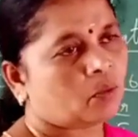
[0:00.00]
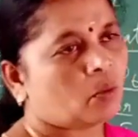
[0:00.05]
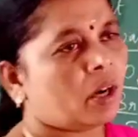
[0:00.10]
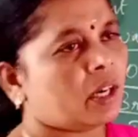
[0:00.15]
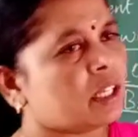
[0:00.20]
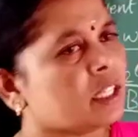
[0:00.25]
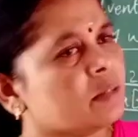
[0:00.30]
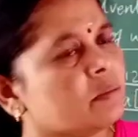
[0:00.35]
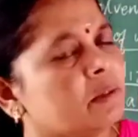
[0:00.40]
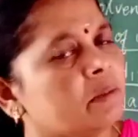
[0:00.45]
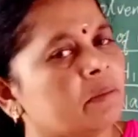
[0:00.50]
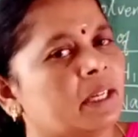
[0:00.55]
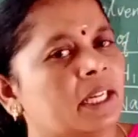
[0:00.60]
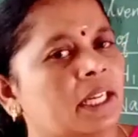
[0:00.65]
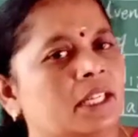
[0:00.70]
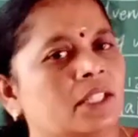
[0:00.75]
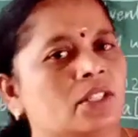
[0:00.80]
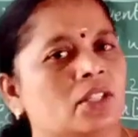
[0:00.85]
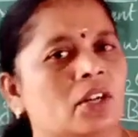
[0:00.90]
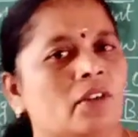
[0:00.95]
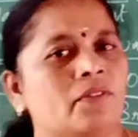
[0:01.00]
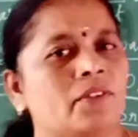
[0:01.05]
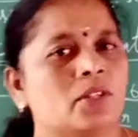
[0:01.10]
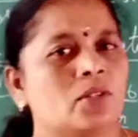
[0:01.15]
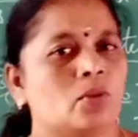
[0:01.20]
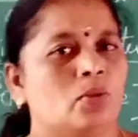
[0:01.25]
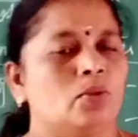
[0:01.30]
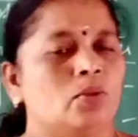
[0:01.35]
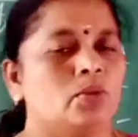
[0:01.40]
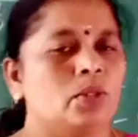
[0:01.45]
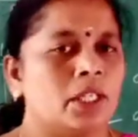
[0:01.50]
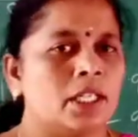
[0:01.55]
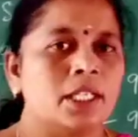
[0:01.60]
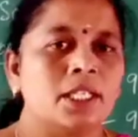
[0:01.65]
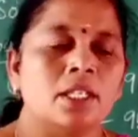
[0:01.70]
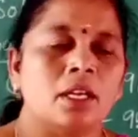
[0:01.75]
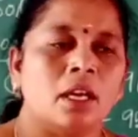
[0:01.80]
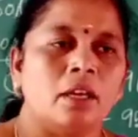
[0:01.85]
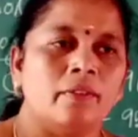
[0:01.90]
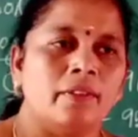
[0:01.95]
What is meant by nature of a solute and
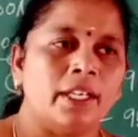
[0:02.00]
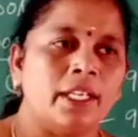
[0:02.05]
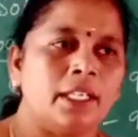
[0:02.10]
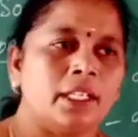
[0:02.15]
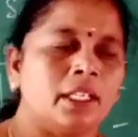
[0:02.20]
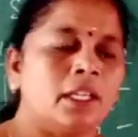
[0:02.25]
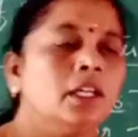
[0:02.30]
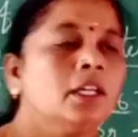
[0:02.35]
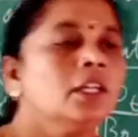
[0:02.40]
solvent?